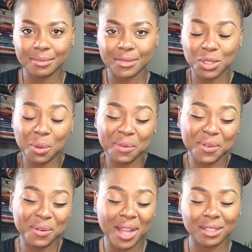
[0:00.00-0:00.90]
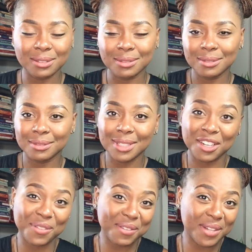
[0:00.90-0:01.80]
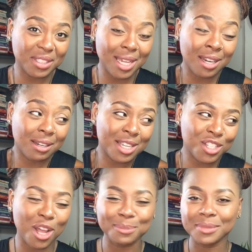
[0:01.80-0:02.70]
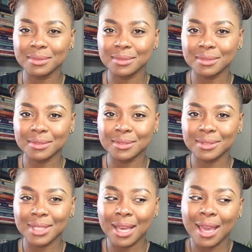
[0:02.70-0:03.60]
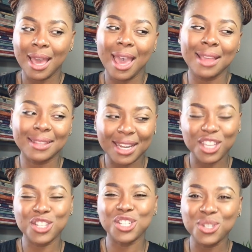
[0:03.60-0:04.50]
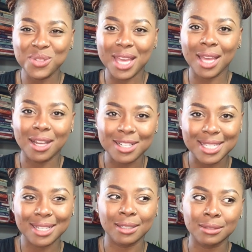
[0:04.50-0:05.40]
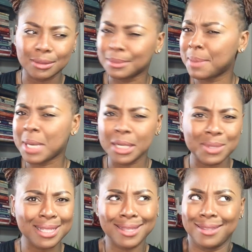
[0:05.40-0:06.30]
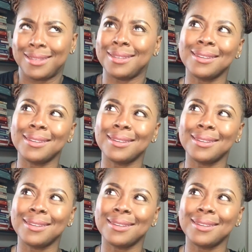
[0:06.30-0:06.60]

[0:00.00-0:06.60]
So I went for a run. And if I felt tired, I stopped. And then I continued that until my body was like,